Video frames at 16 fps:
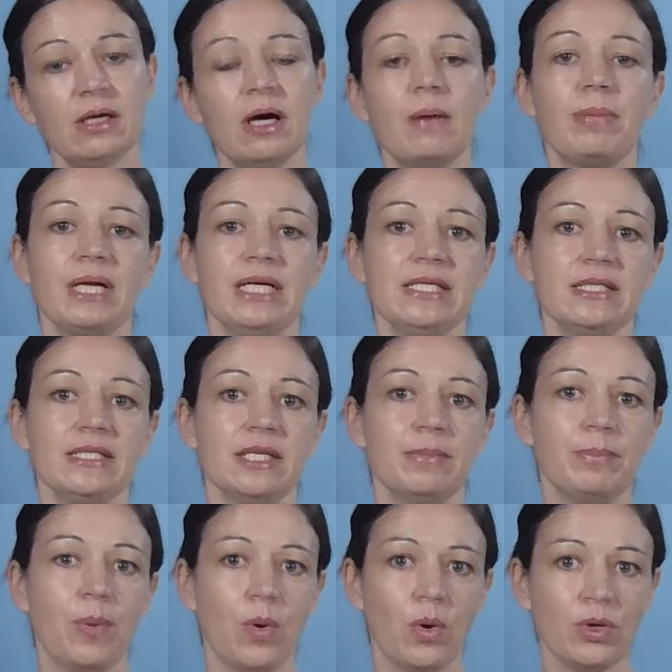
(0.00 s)
plays an
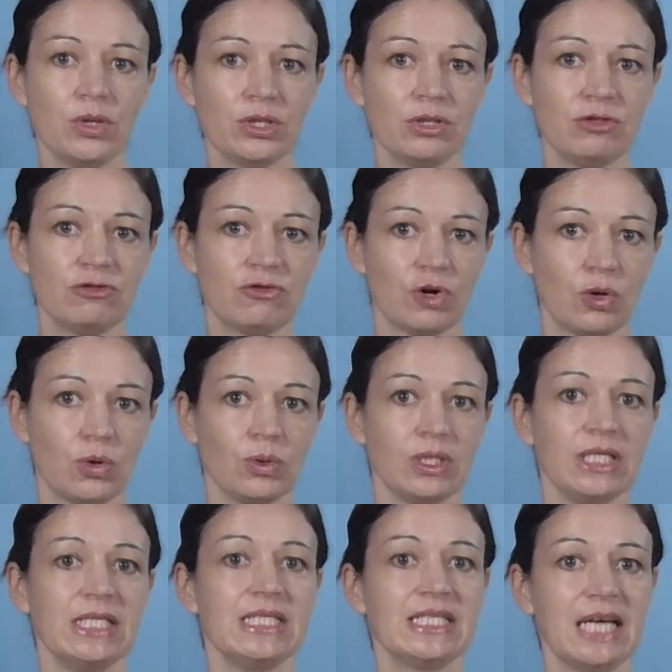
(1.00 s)
important role in
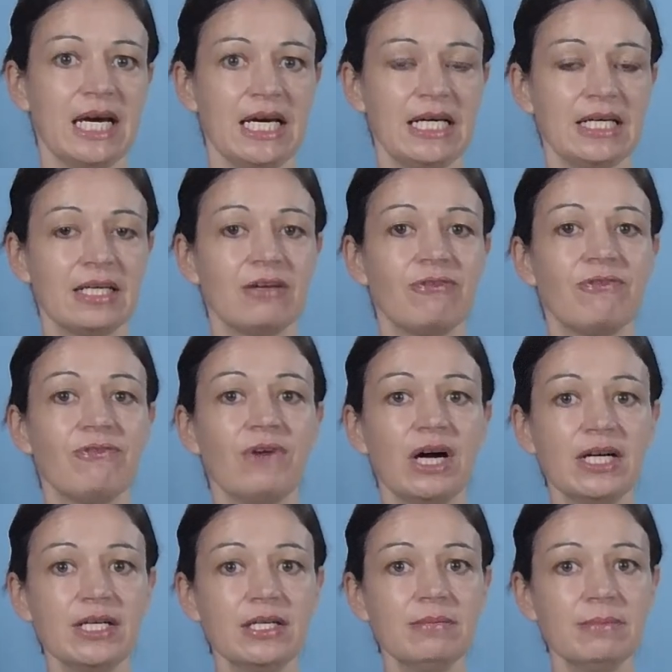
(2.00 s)
taking
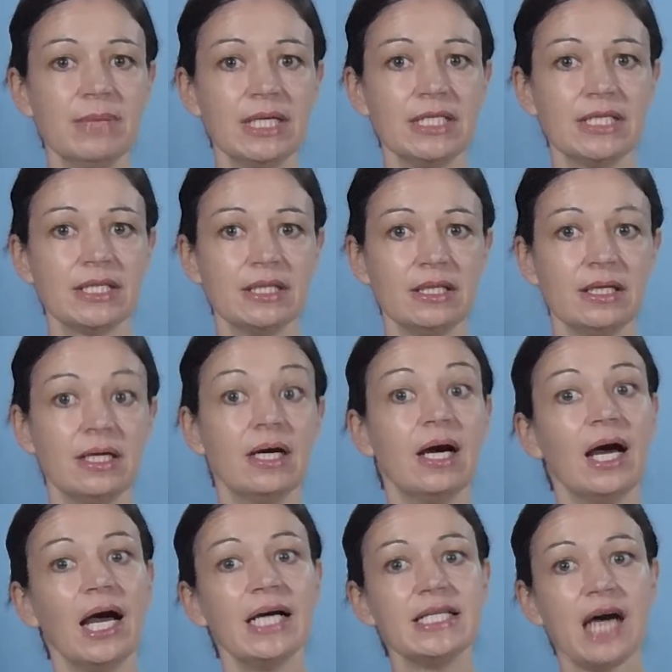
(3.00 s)
fundamental
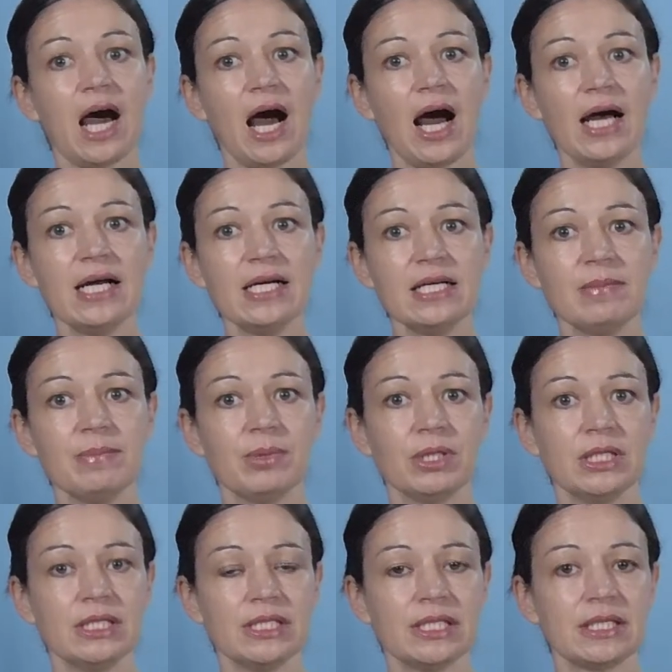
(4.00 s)
and highly
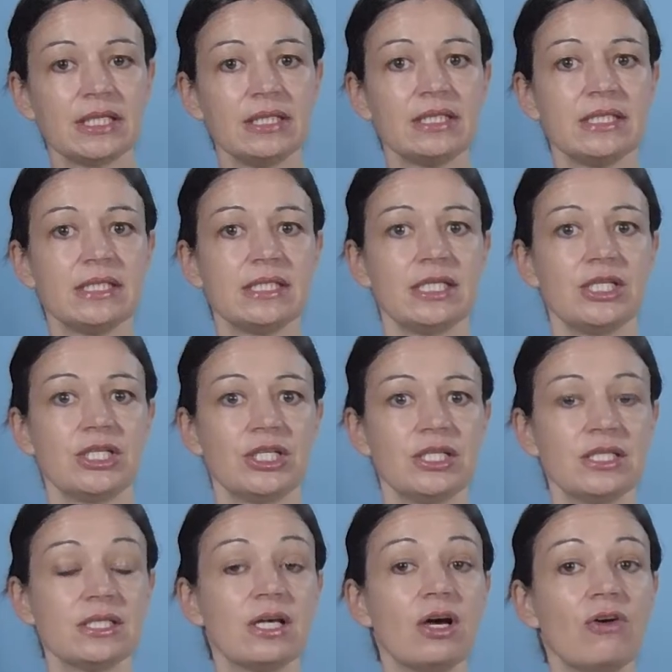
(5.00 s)
political decisions
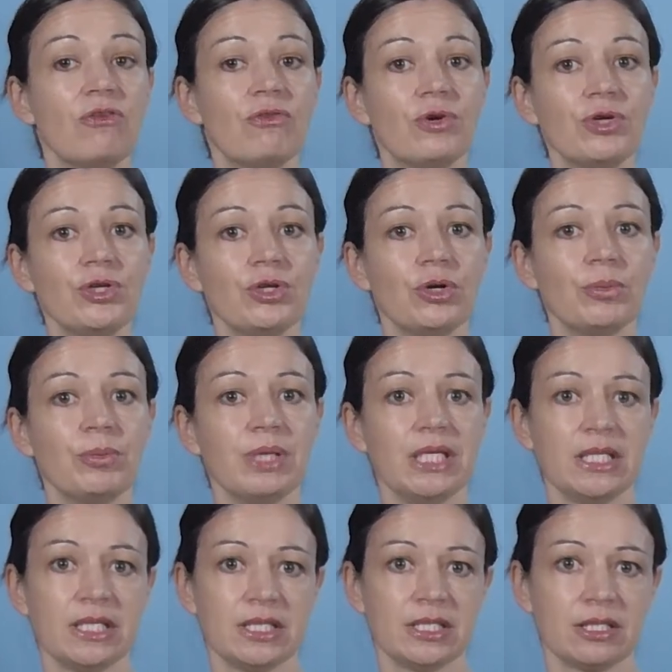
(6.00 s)
for European
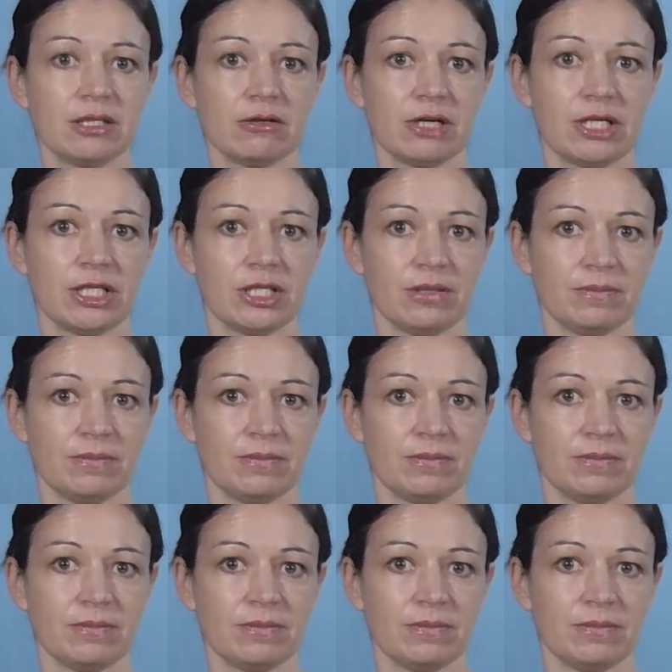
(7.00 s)
integration.